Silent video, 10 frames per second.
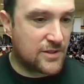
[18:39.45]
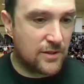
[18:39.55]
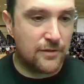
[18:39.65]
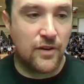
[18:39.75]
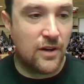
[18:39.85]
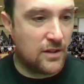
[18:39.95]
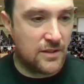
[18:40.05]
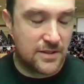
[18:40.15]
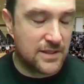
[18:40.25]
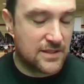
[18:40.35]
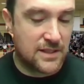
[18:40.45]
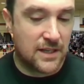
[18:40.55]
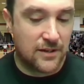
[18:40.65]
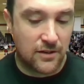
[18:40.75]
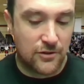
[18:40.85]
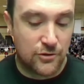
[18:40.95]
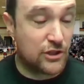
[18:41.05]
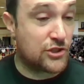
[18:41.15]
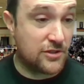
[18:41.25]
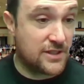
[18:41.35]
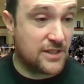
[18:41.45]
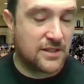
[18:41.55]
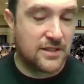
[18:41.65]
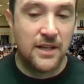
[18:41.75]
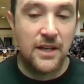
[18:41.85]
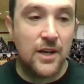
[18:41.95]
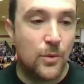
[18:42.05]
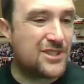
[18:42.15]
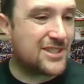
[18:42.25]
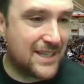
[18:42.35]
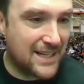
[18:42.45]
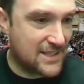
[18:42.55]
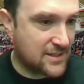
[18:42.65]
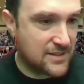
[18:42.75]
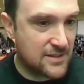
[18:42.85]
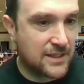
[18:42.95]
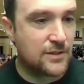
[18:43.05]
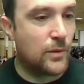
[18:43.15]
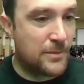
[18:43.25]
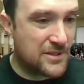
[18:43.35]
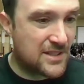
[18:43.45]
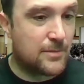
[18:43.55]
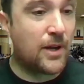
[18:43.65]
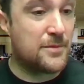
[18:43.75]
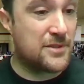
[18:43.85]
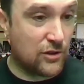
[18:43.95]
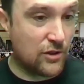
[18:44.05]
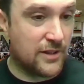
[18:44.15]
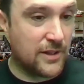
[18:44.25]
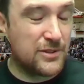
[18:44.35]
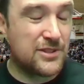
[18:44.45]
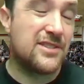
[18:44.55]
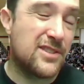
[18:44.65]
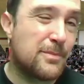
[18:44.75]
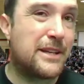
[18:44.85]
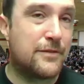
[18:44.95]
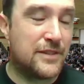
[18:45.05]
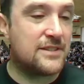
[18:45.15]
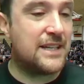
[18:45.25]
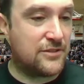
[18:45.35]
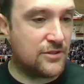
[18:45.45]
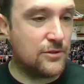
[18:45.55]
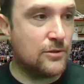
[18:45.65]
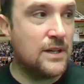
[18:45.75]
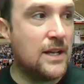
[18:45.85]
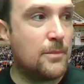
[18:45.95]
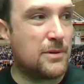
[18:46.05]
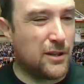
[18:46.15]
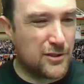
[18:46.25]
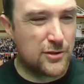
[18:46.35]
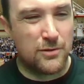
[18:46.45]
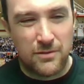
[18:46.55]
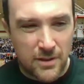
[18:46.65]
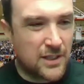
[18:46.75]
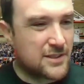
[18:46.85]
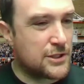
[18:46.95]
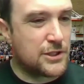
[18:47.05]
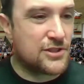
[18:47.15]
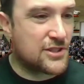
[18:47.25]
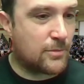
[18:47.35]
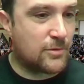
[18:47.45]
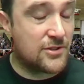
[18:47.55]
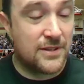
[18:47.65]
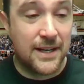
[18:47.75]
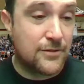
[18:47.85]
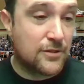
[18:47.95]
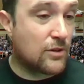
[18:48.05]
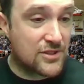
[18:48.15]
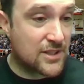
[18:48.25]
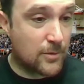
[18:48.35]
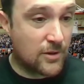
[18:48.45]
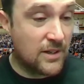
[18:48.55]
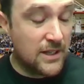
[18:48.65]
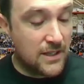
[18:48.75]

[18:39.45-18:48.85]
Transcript: So the fall is, is not our traditional season, which is nice because like the women's team comes in early, which there's a benefit to that too, but it also cuts into your summer. So they have their whole summer.